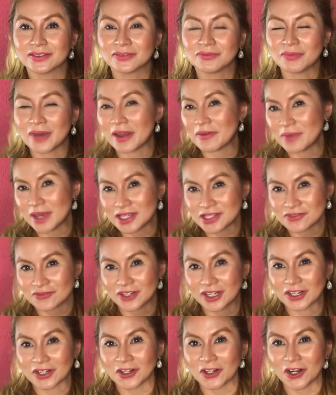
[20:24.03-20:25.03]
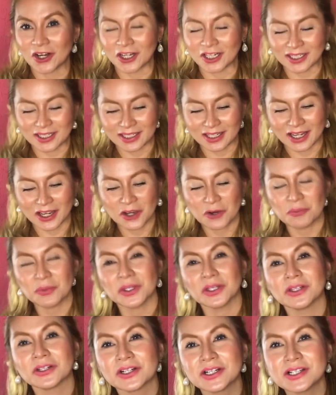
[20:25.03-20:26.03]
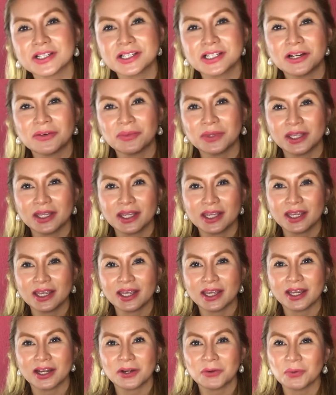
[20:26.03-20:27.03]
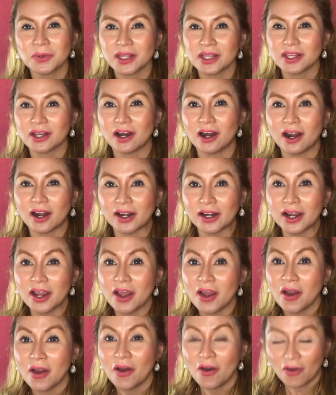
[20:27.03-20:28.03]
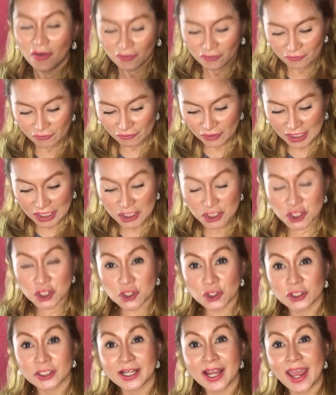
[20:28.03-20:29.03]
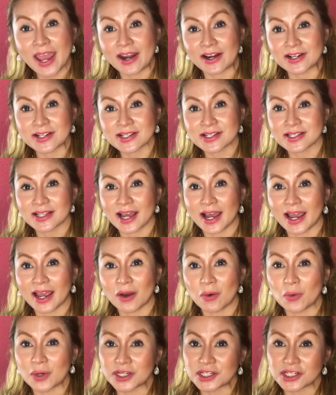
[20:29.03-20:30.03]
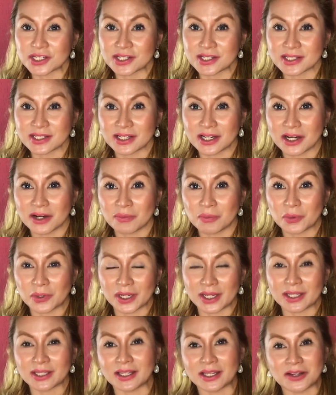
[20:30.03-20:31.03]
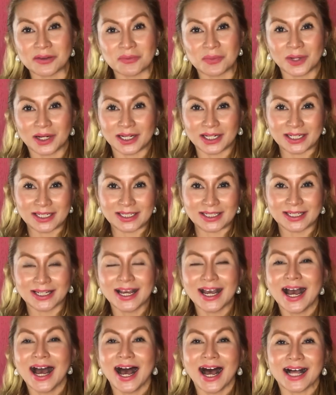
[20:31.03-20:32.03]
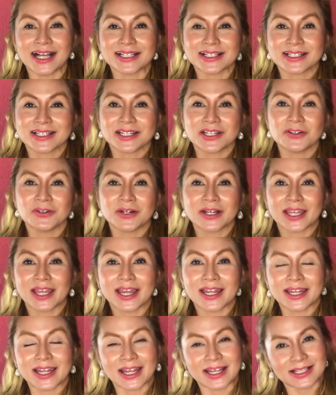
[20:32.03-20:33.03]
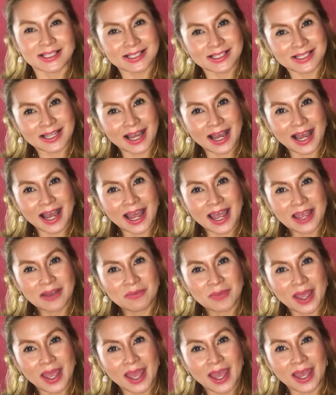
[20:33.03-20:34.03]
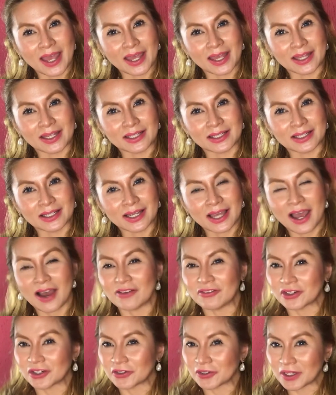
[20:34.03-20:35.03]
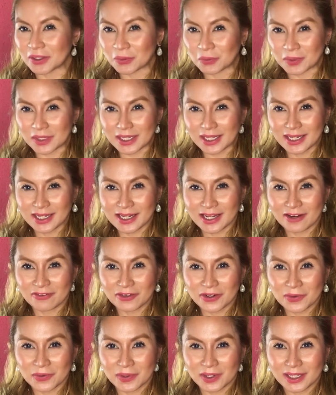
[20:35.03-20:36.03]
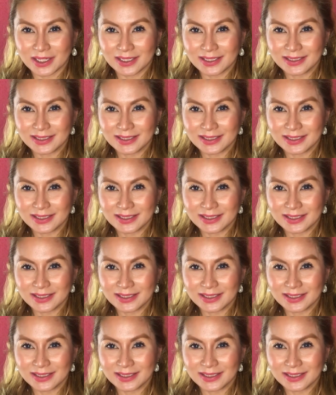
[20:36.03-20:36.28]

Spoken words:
my best friend Claudia. I hope you learned something here with our featured hairstyle, which is the braided bun. I'll see you again next time, and have a great weekend, everyone.